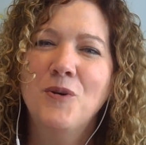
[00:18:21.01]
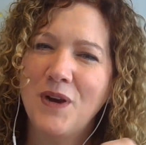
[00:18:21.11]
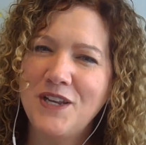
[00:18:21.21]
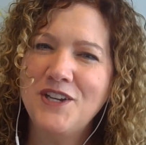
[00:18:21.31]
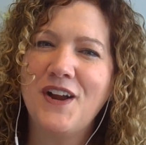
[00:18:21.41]

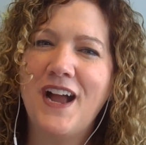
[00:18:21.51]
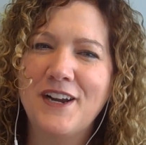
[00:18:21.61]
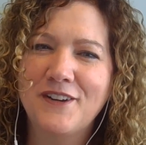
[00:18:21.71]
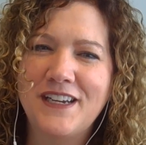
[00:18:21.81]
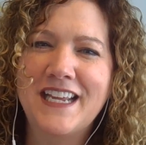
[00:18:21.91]
when you're
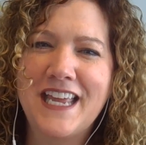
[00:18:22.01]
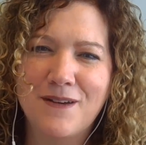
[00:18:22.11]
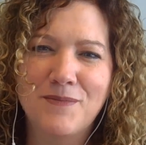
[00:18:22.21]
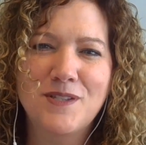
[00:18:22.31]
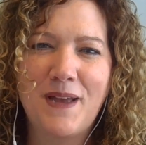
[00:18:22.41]
hiring a
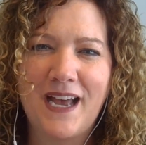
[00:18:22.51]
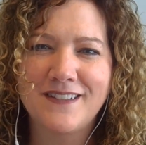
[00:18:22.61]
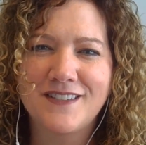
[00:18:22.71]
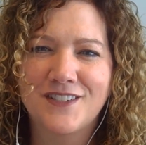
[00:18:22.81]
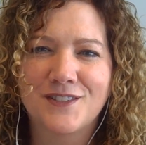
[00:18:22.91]
campus
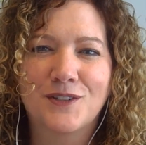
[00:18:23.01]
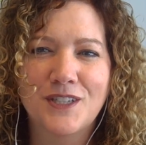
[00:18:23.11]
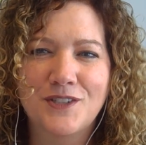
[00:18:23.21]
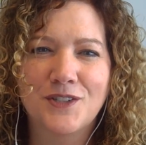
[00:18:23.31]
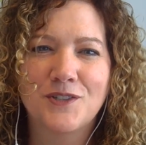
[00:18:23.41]
pastor or
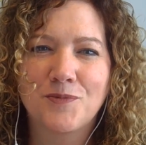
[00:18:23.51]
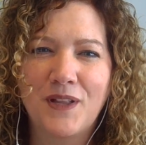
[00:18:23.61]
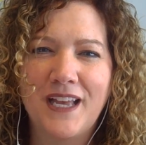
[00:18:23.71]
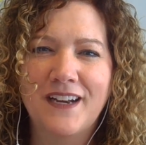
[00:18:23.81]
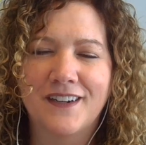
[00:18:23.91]
a church
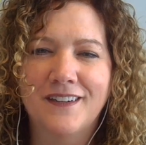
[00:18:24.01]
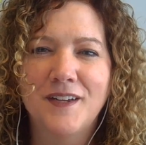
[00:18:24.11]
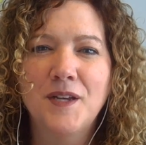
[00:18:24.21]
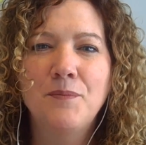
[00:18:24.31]
planner,